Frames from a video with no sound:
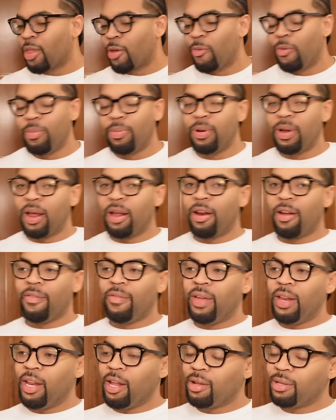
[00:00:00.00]
We put out our
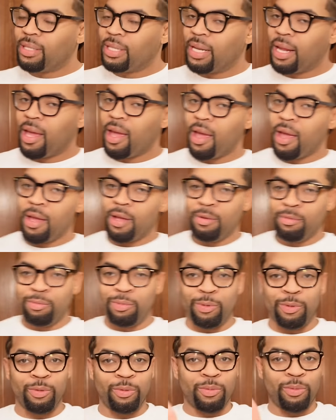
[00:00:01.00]
video today.
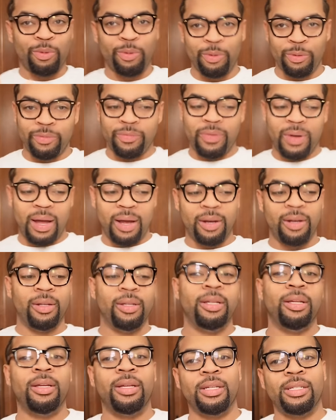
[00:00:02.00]

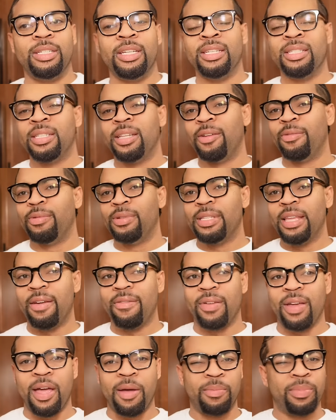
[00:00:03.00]
Finally, because yesterday we was
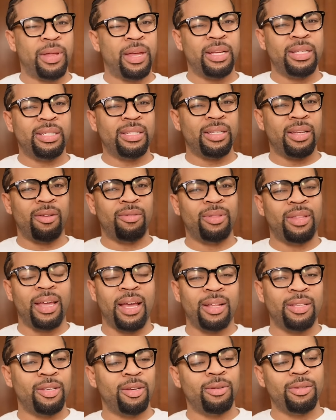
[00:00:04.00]
having complications. I don't think
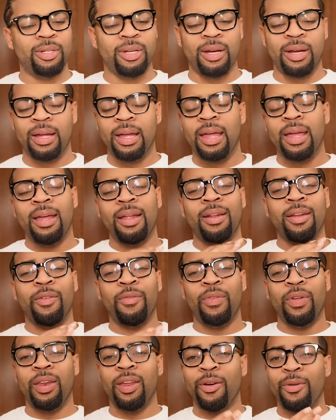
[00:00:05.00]
I told y'all. The
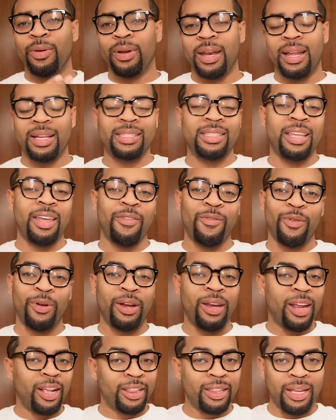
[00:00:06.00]
video would not save for
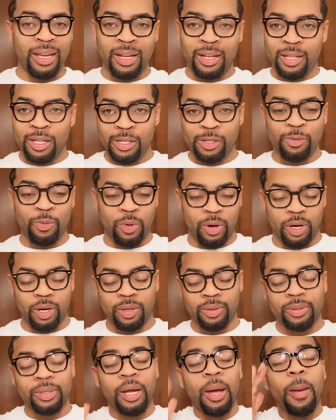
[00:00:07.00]
nothing in this
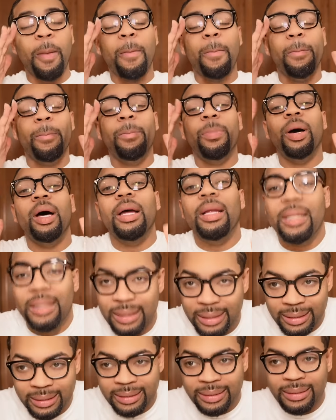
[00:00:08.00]
world.
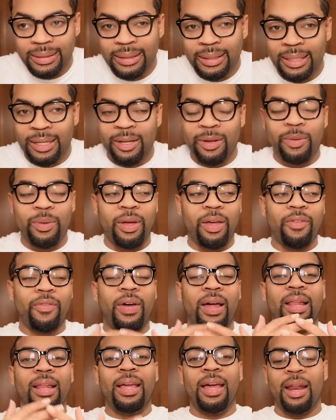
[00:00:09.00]
But we have
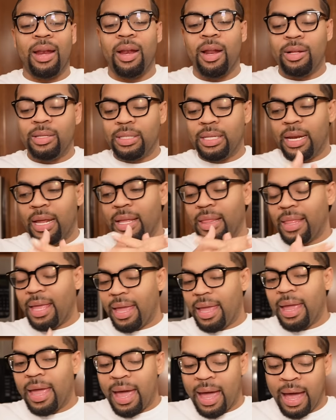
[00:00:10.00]
finally got it out today.
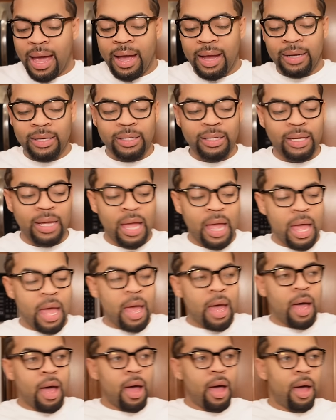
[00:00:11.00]
Thank God.
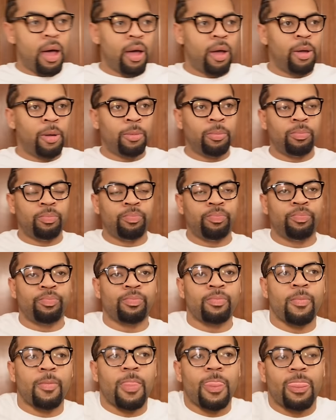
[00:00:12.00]
And
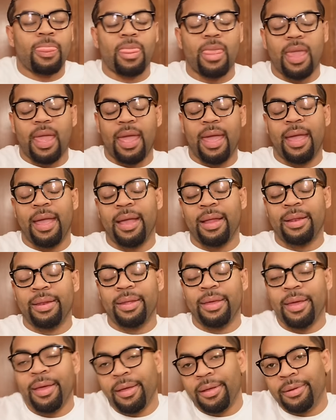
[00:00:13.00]

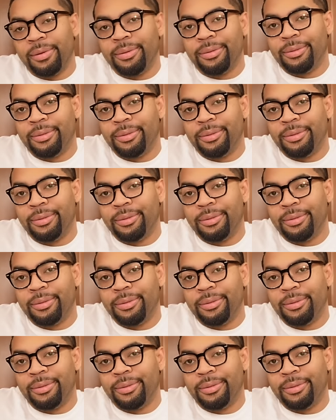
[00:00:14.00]
yeah.